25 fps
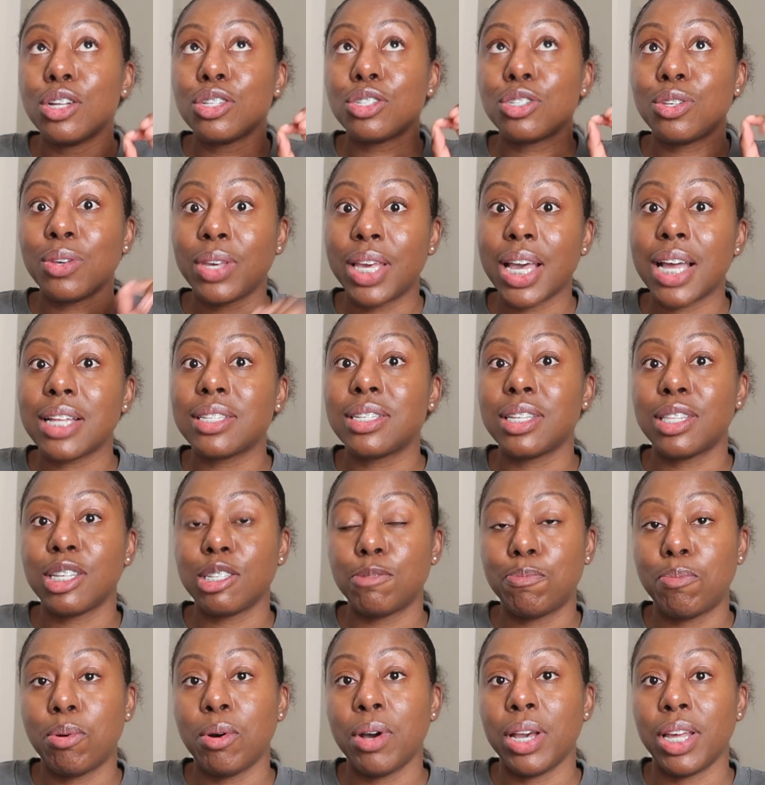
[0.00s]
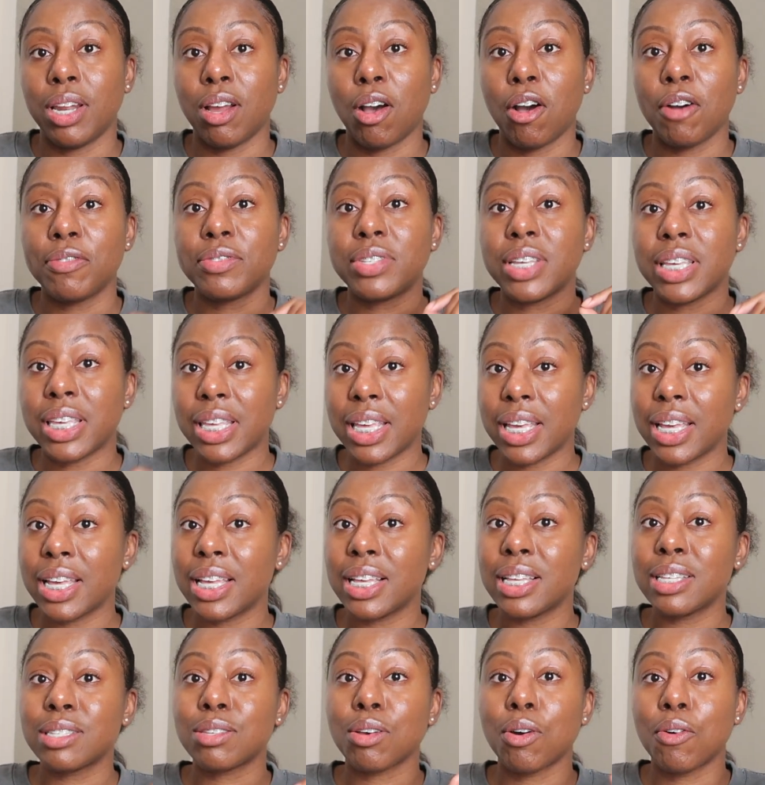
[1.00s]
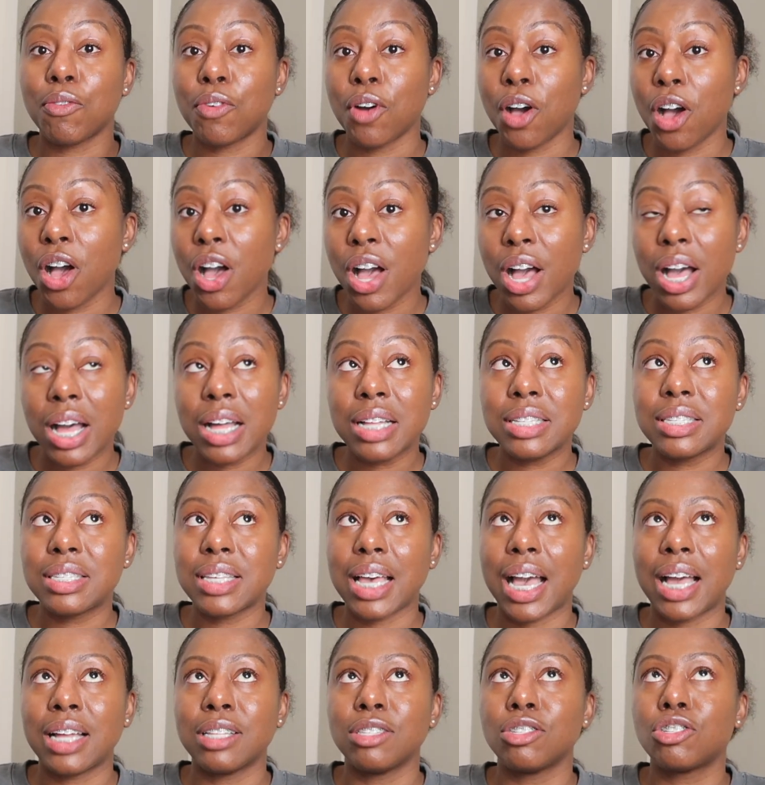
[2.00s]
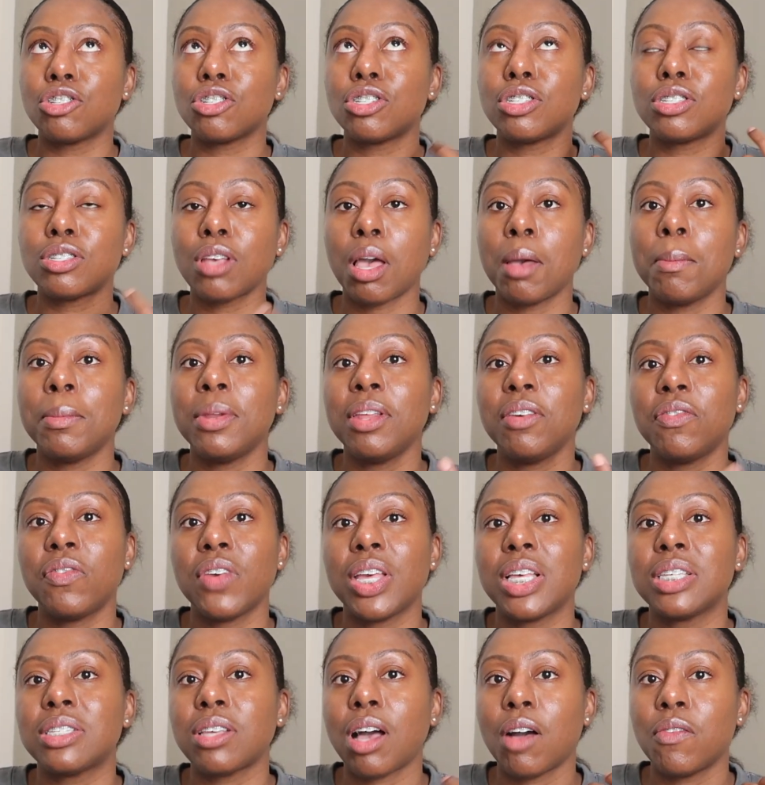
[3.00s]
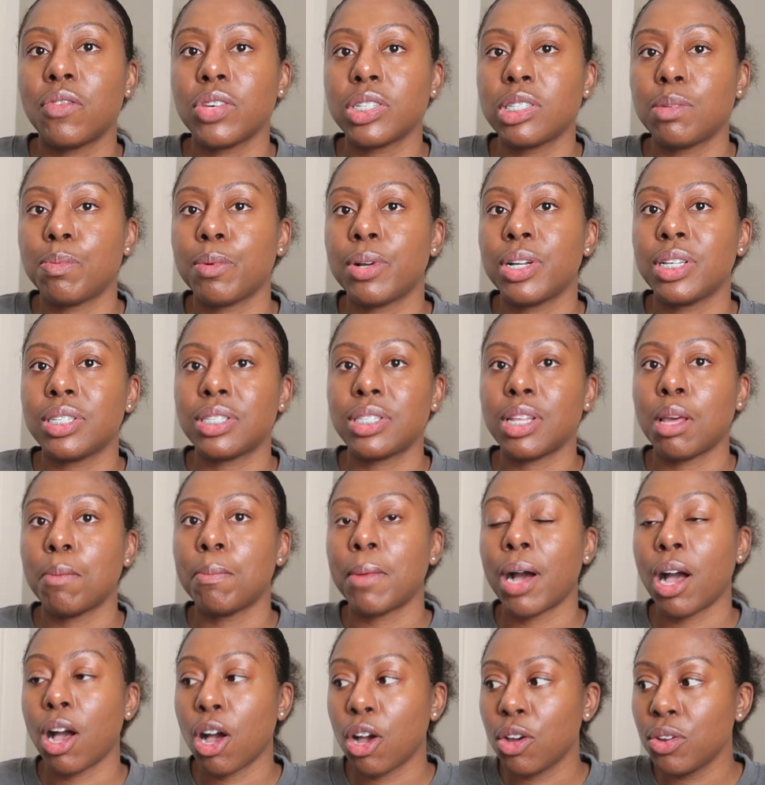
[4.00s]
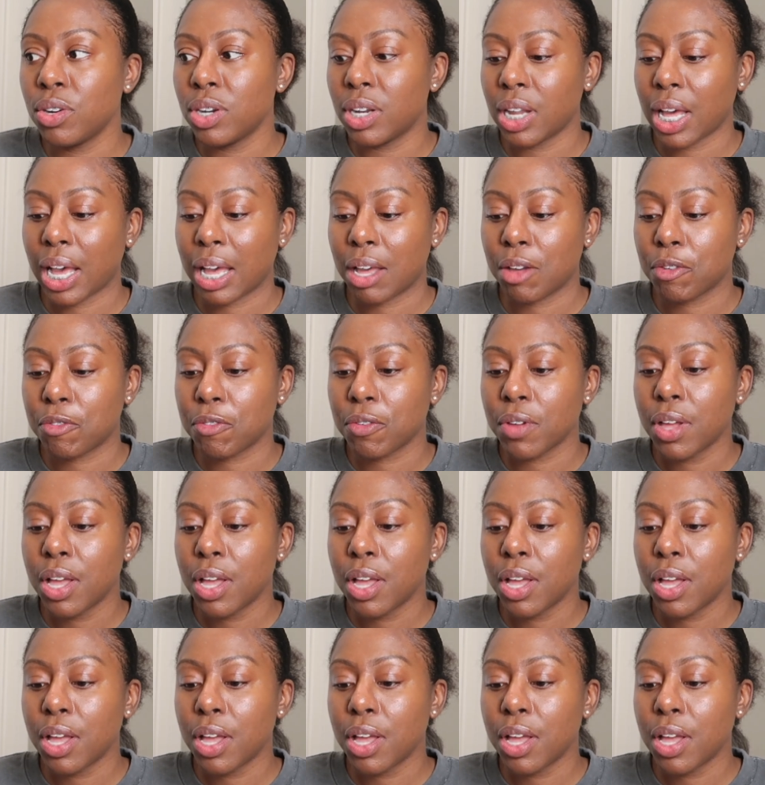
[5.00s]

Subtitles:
to get to this point, after years of hurt and just so many things I've experienced in my own life.